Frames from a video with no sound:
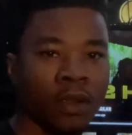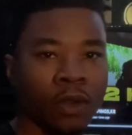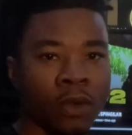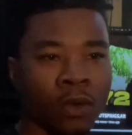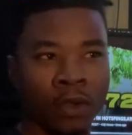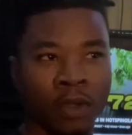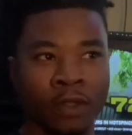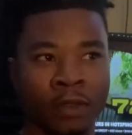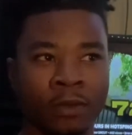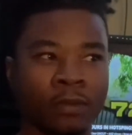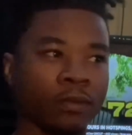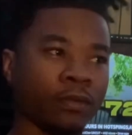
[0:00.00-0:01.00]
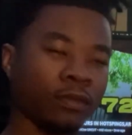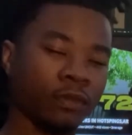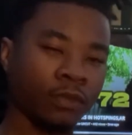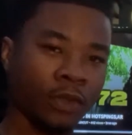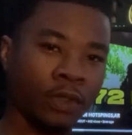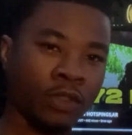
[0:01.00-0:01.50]
Or
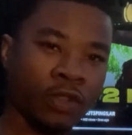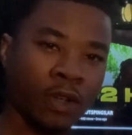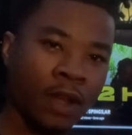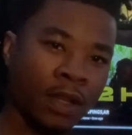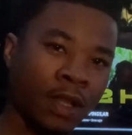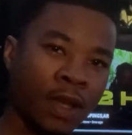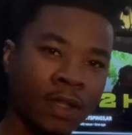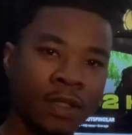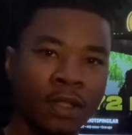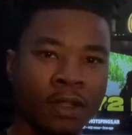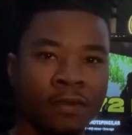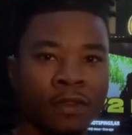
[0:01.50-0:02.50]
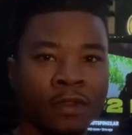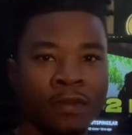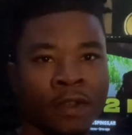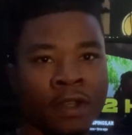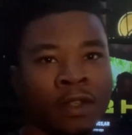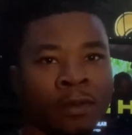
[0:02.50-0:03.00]
you trying a lot of stuff is
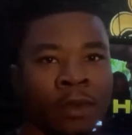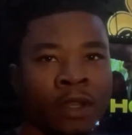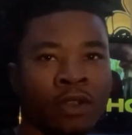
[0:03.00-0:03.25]
failing, man.